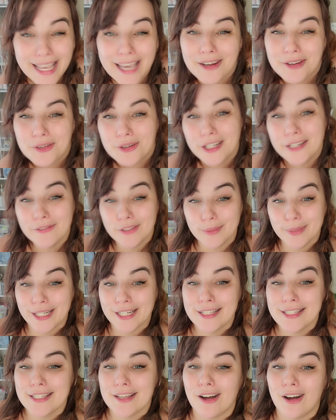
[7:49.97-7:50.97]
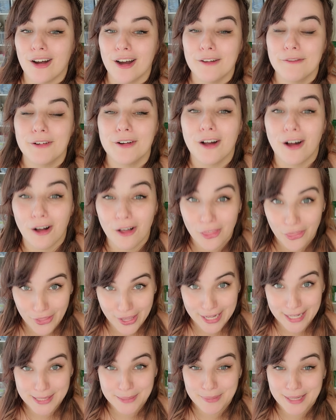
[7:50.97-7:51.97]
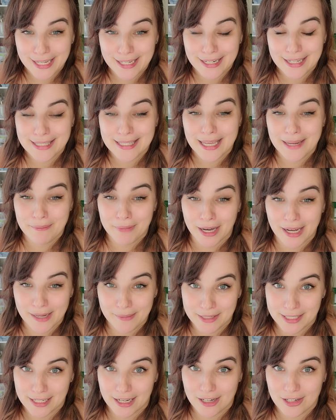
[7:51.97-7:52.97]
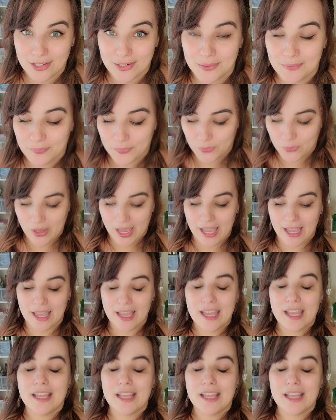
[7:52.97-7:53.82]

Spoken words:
category of lubricants are for all things penis and body massage, okay?